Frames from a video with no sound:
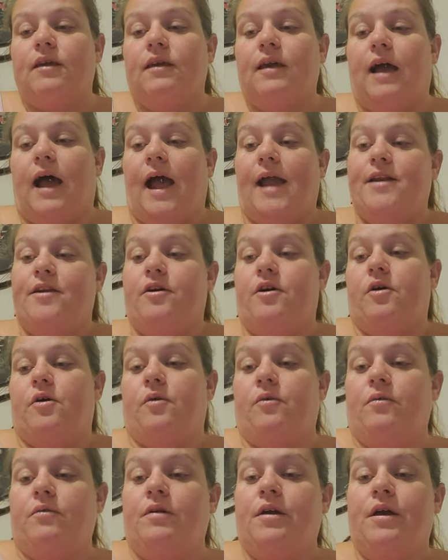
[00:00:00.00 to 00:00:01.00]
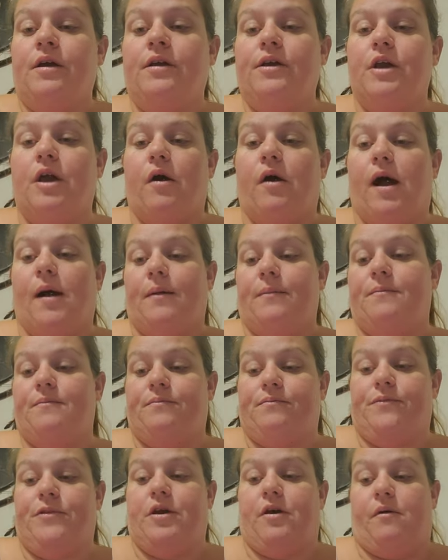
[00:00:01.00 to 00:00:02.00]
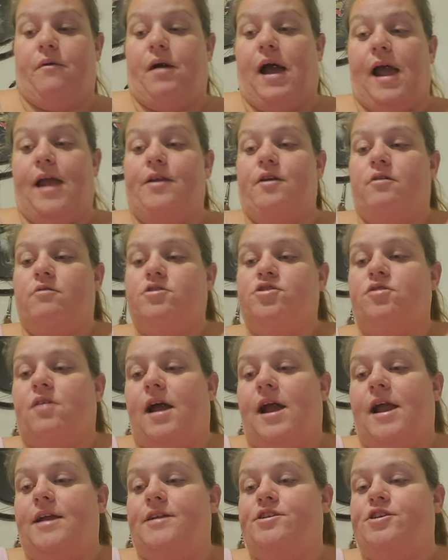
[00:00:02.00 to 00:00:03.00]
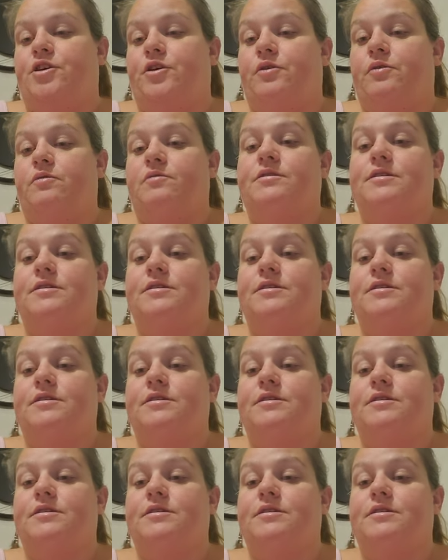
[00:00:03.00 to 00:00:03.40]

I don't, you know, I'm, you know, I don't try to